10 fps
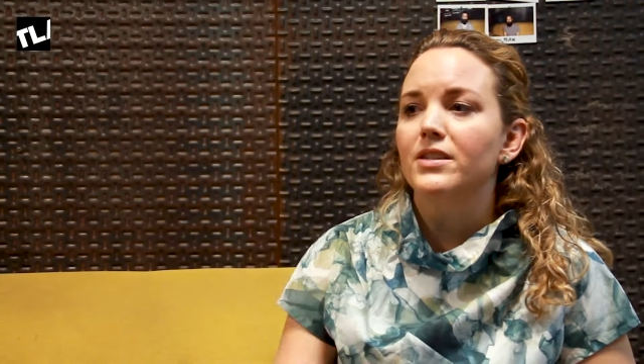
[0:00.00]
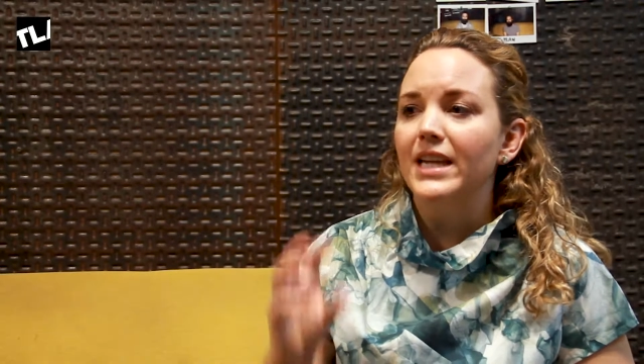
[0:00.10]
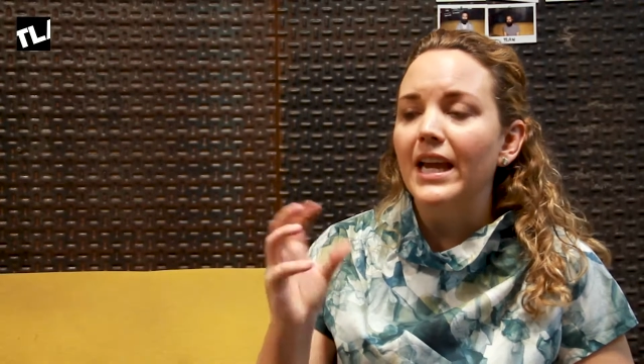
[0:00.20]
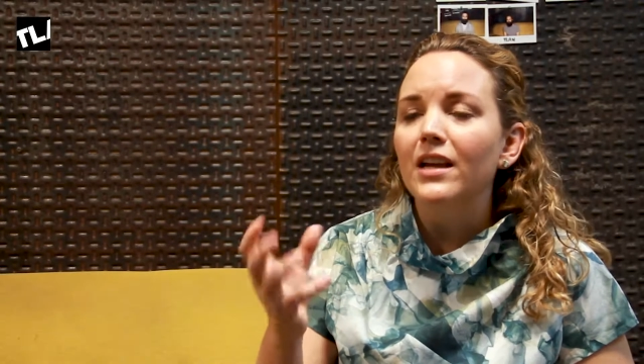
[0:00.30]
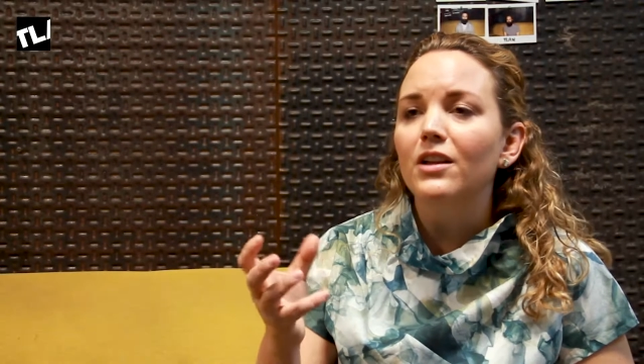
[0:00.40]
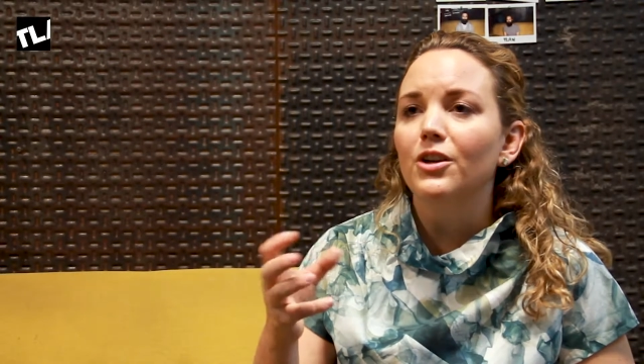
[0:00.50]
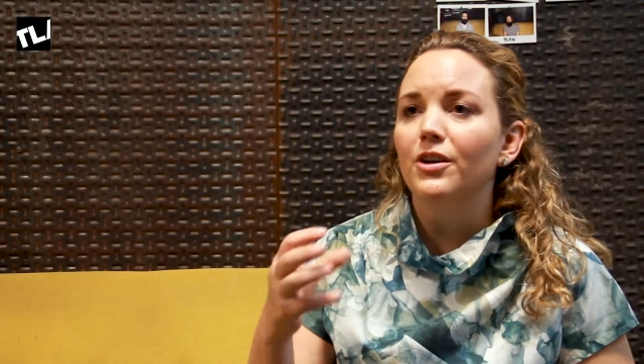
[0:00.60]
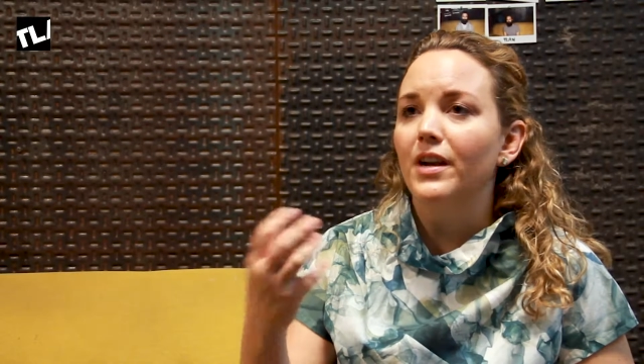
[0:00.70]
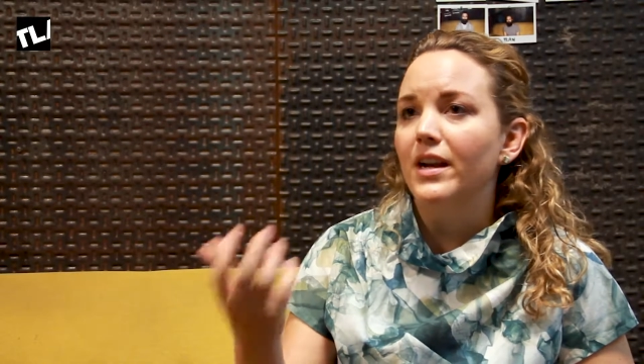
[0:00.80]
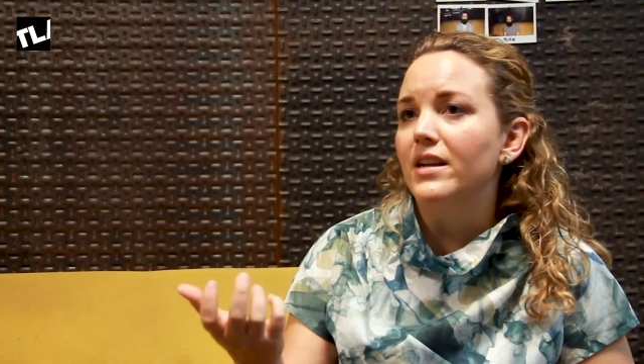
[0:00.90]

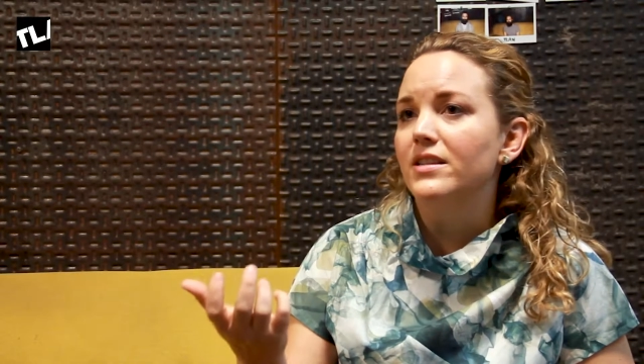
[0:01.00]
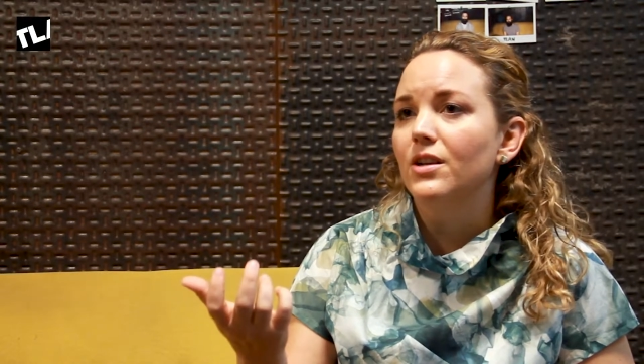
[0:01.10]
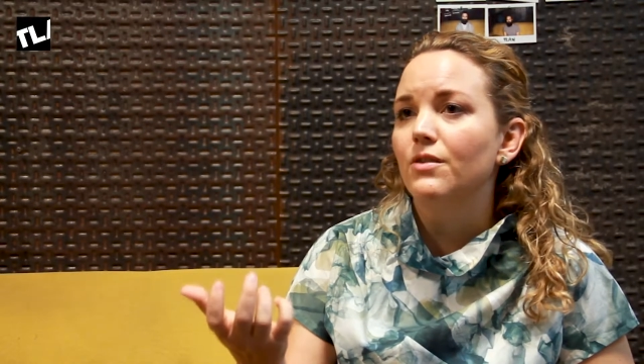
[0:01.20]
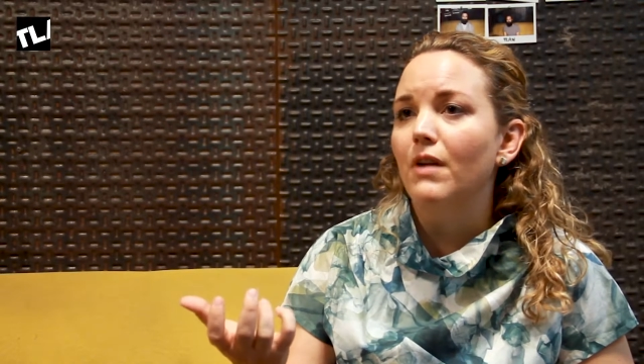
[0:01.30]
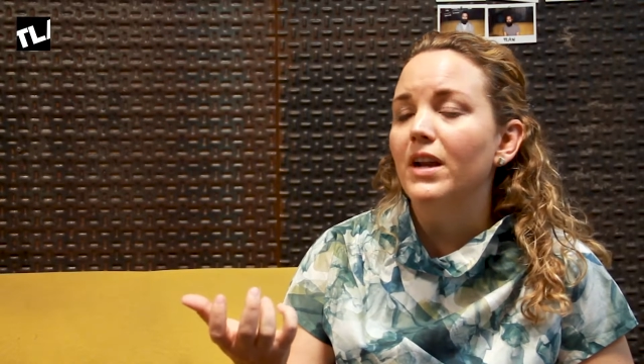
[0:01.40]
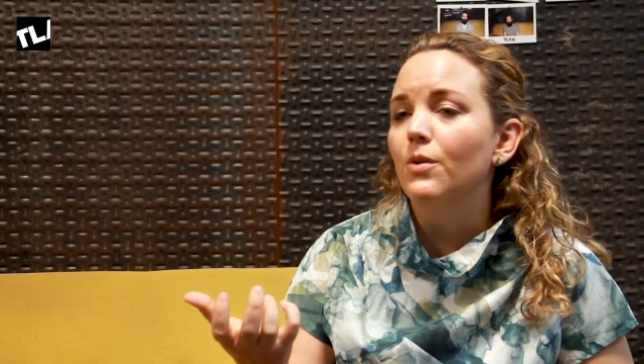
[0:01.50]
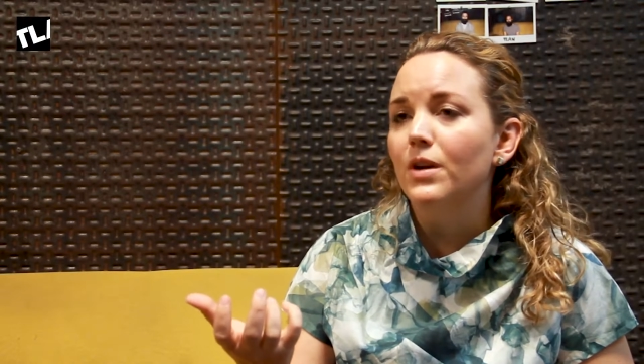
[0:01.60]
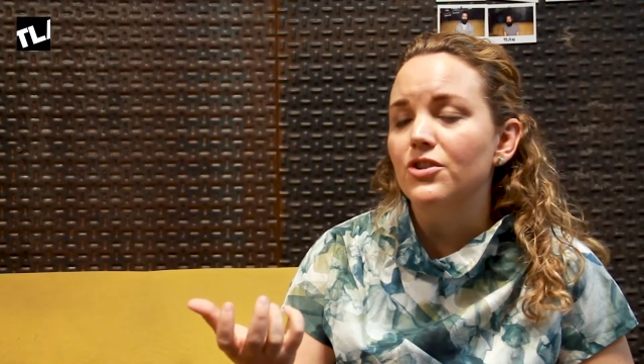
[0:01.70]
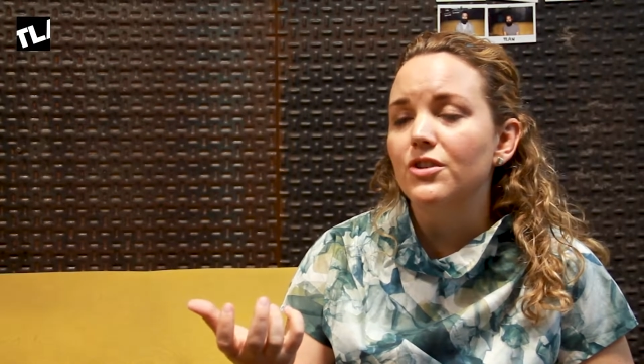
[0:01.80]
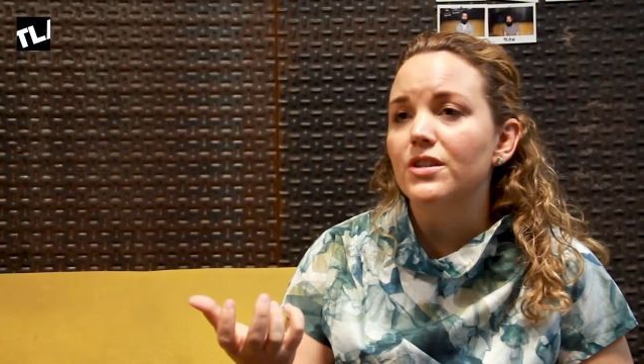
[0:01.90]
tailor and ask the right
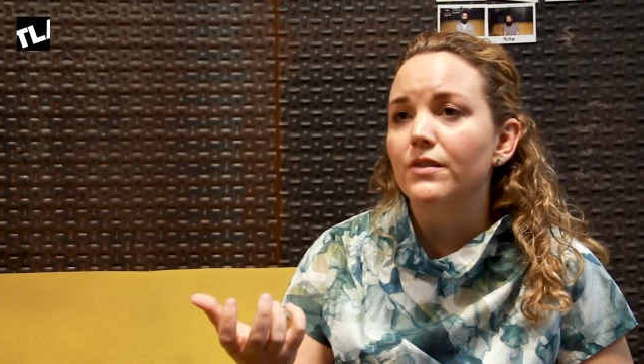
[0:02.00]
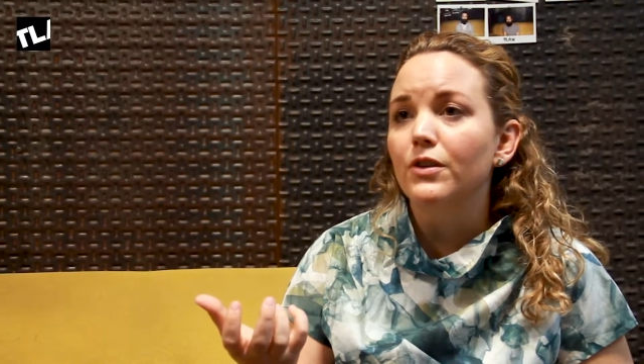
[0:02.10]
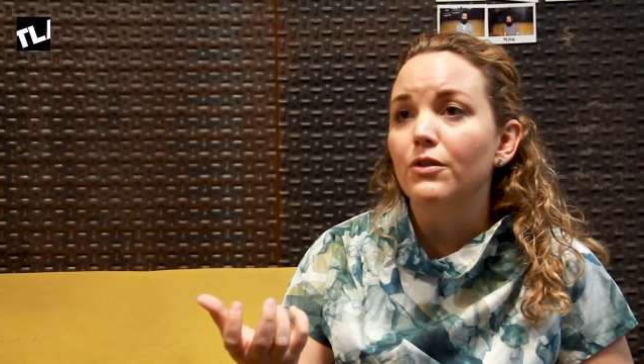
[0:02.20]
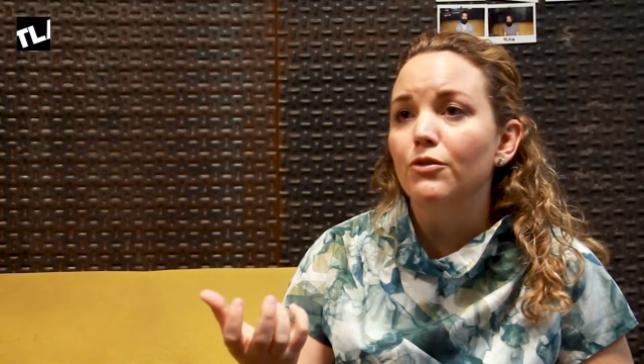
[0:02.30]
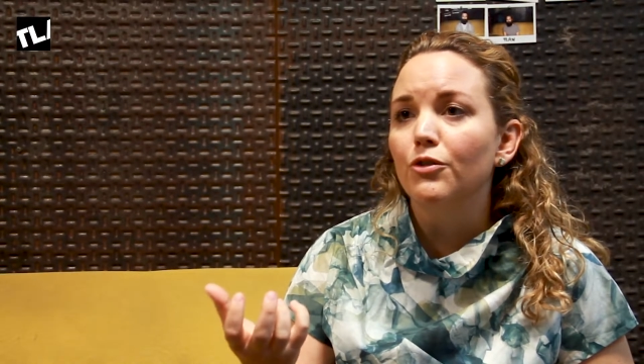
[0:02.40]
questions of your